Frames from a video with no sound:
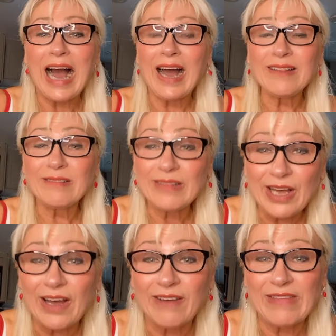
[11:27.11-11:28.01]
I
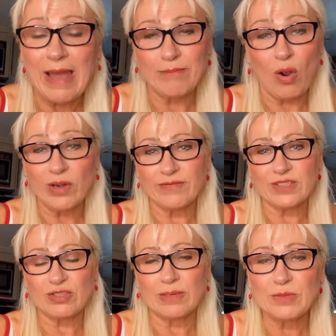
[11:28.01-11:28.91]
love that part of the
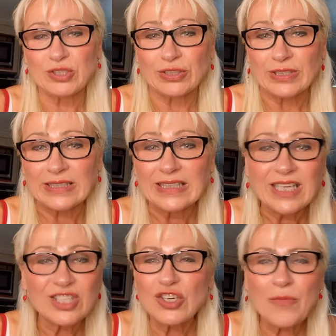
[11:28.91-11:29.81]
scripture.
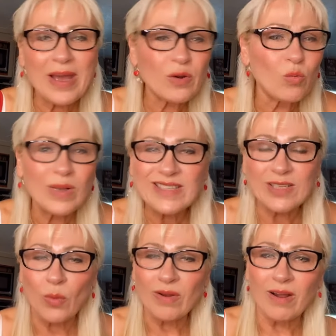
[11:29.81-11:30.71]
So no matter what's
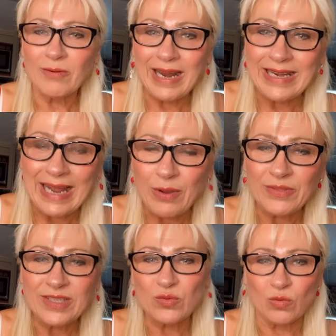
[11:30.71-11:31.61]
going on right now
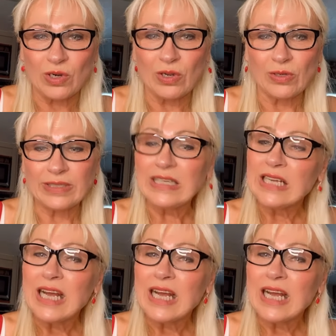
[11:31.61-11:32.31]
in this world,